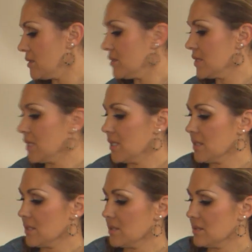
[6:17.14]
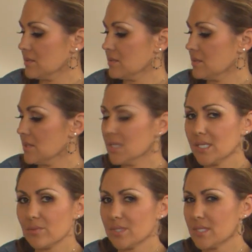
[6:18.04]
the
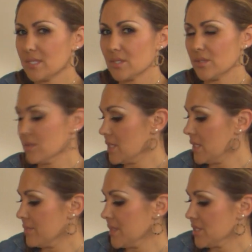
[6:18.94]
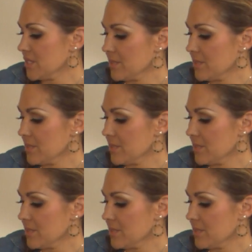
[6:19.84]
liquid sazon I mentioned